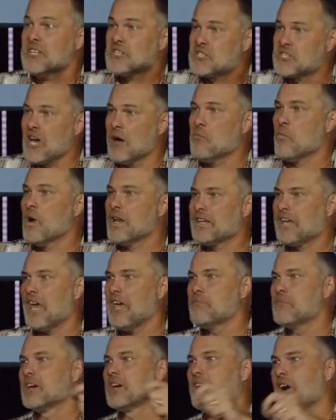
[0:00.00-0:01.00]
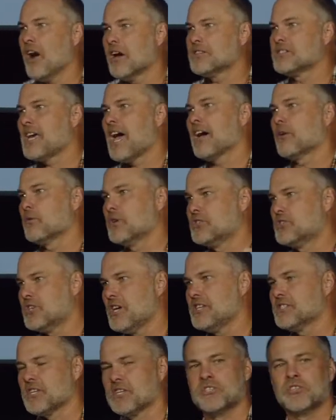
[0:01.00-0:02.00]
someone came in contact with
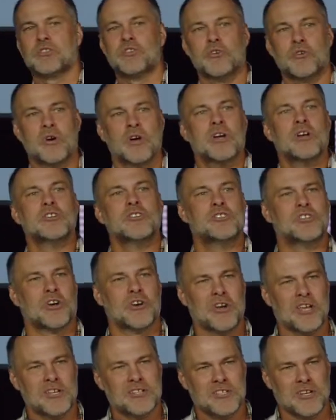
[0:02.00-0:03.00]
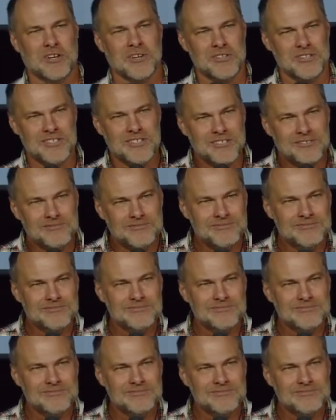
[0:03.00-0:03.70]
Jesus through Journey Church?